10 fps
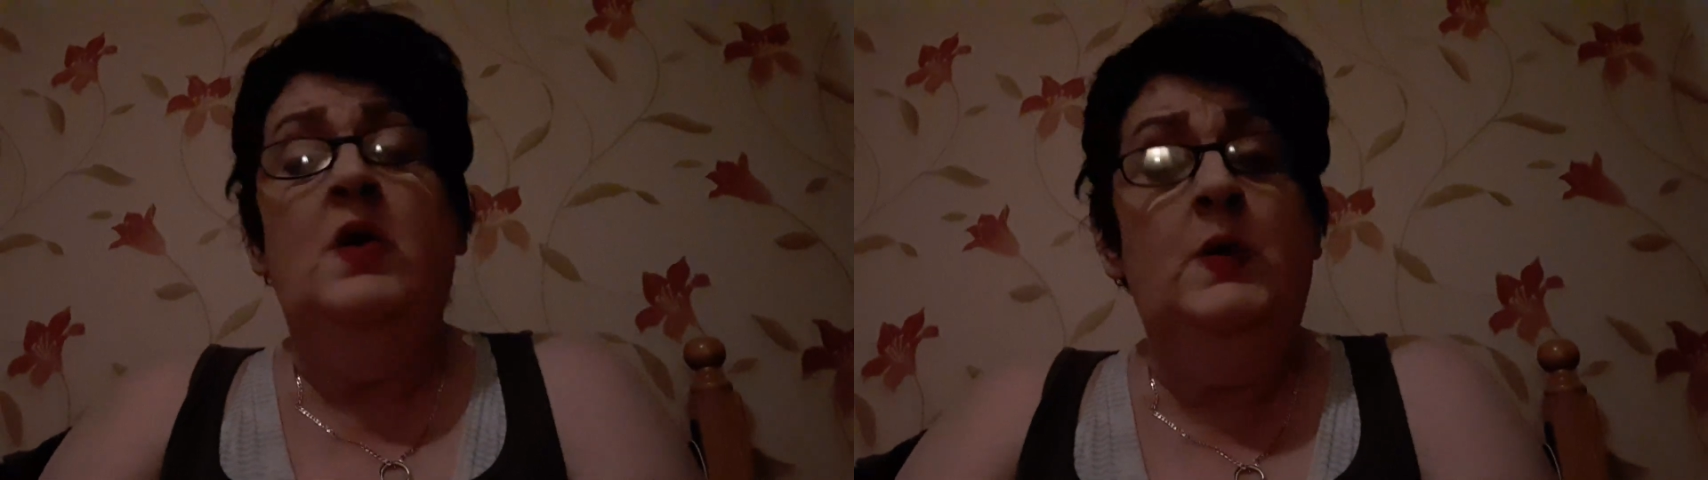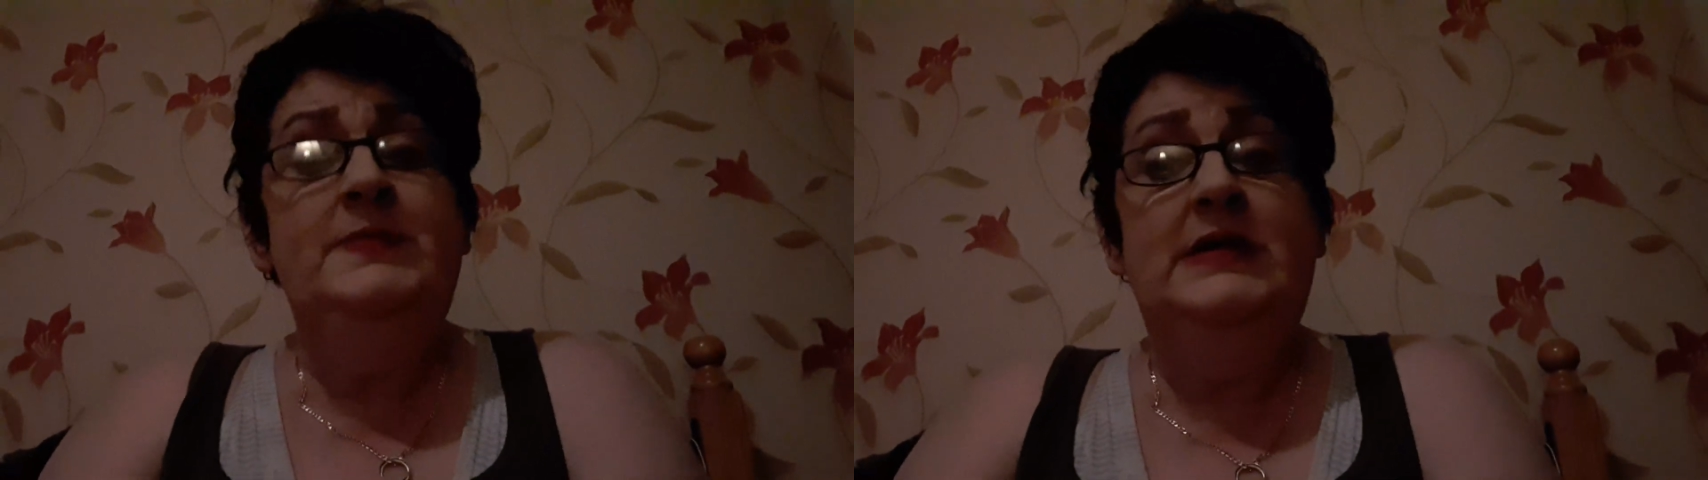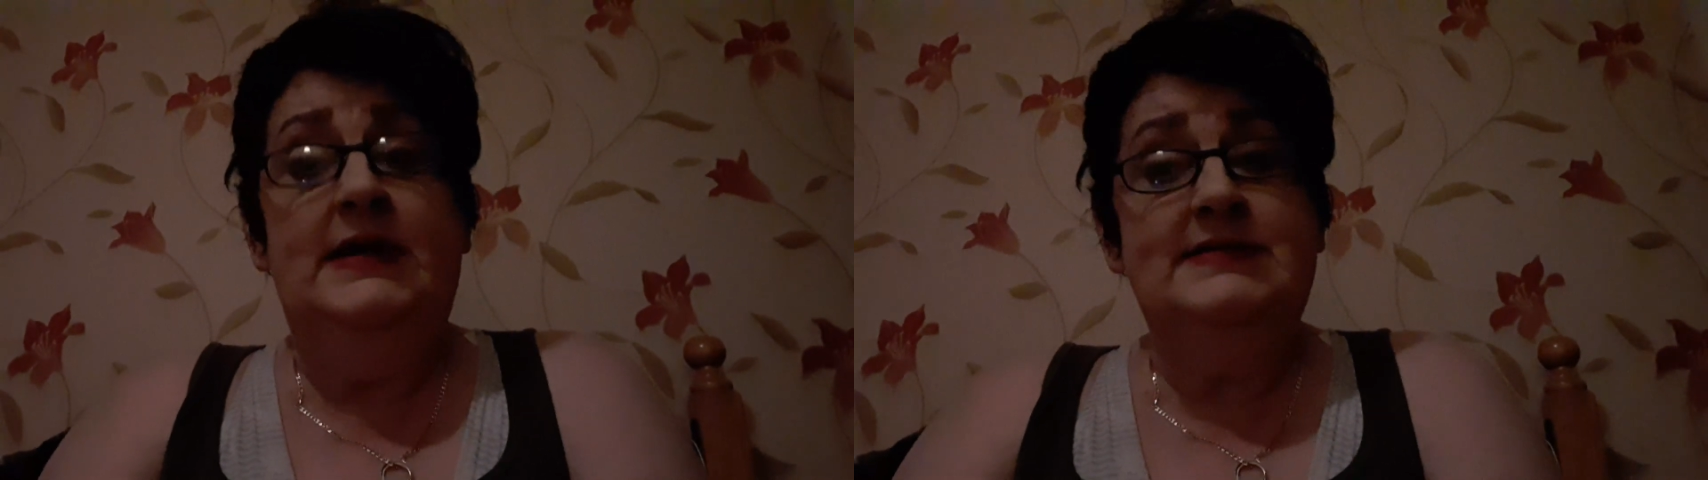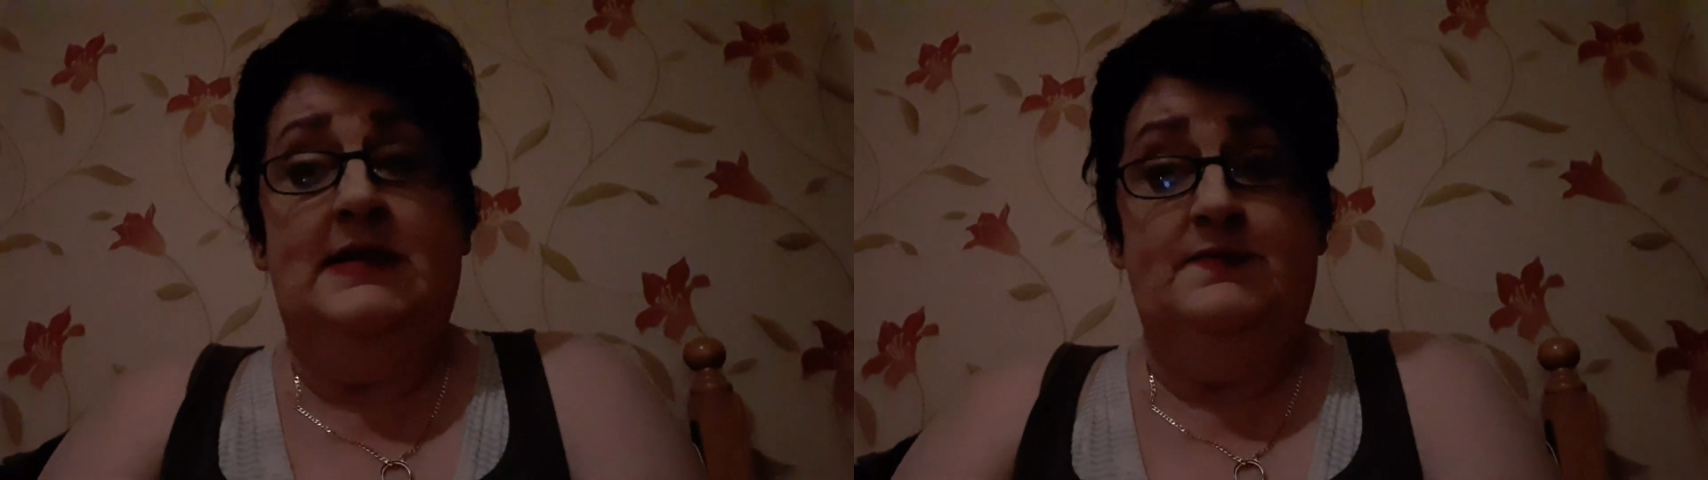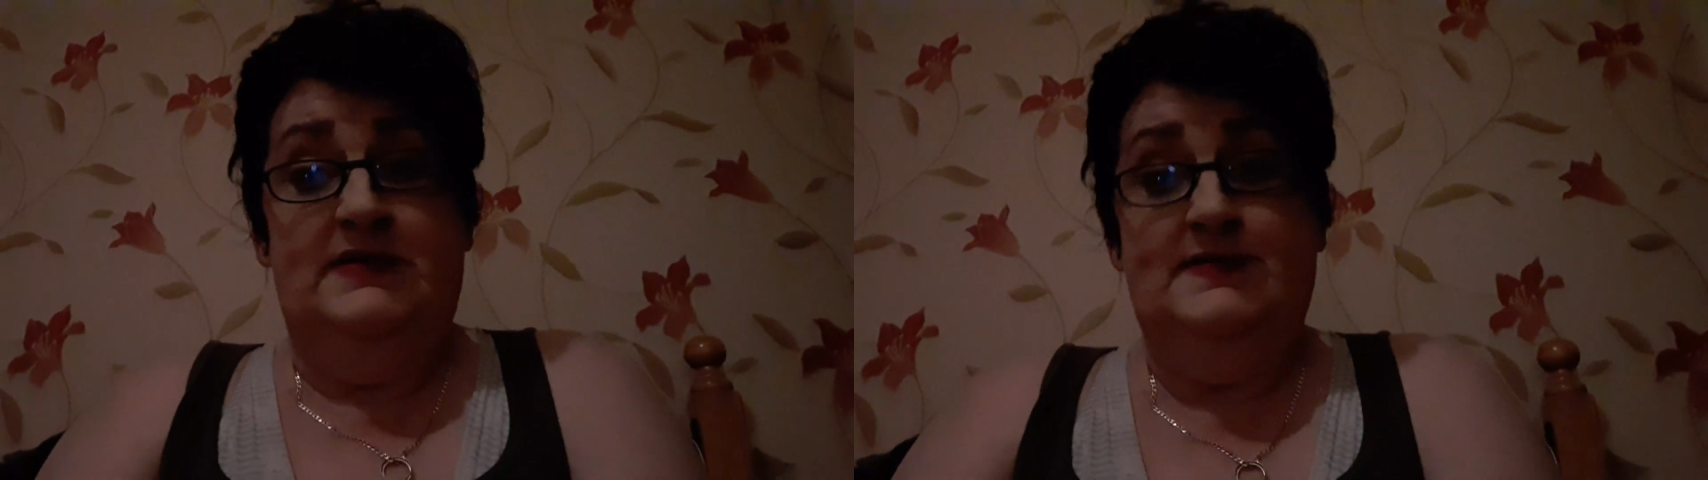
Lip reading: hope you like that bit